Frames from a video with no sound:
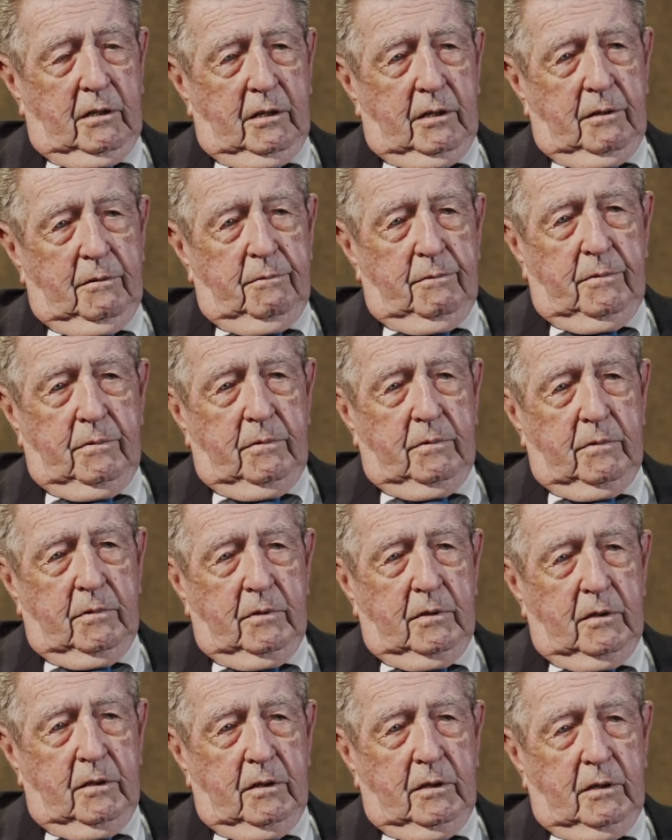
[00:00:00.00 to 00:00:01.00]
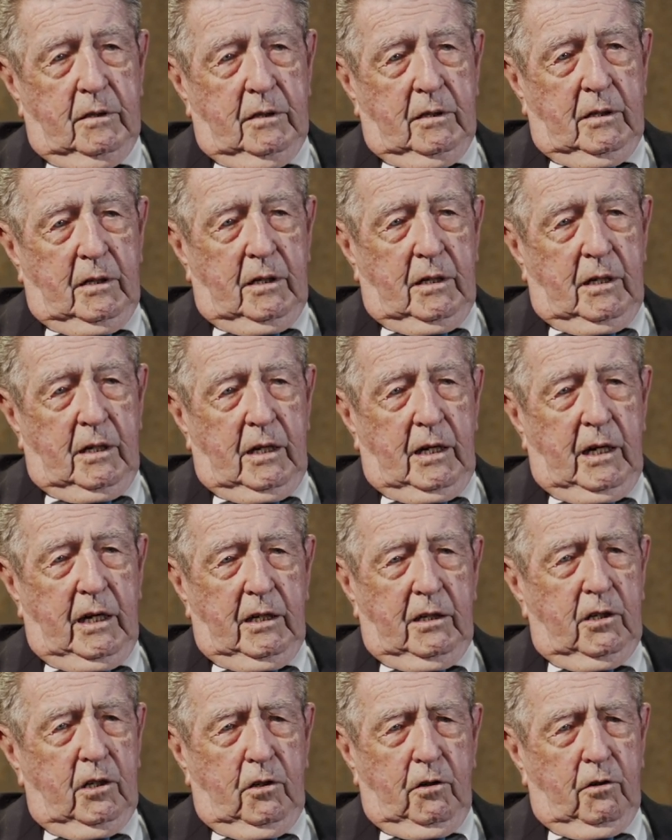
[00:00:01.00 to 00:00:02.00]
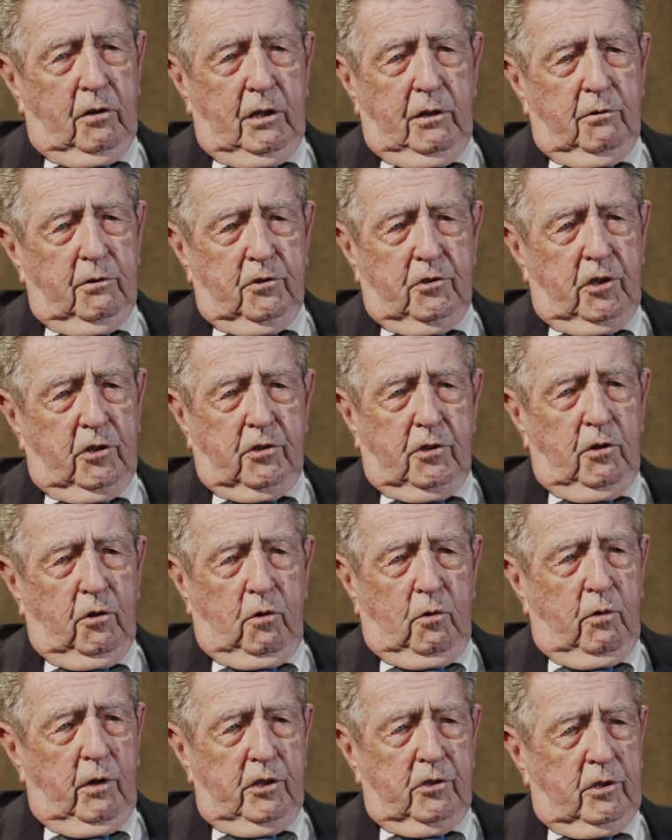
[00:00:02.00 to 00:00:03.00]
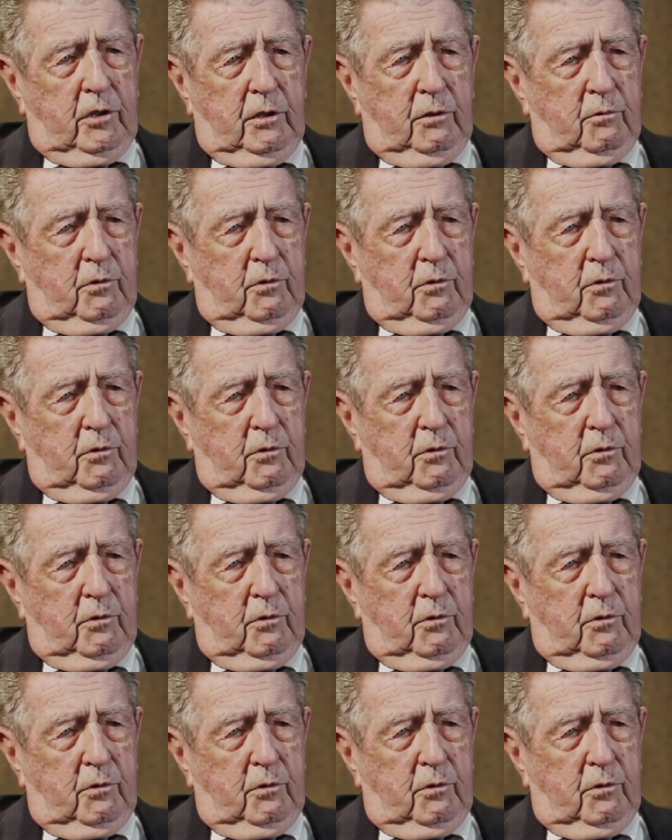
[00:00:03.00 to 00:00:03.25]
um, and, you know, there was just no question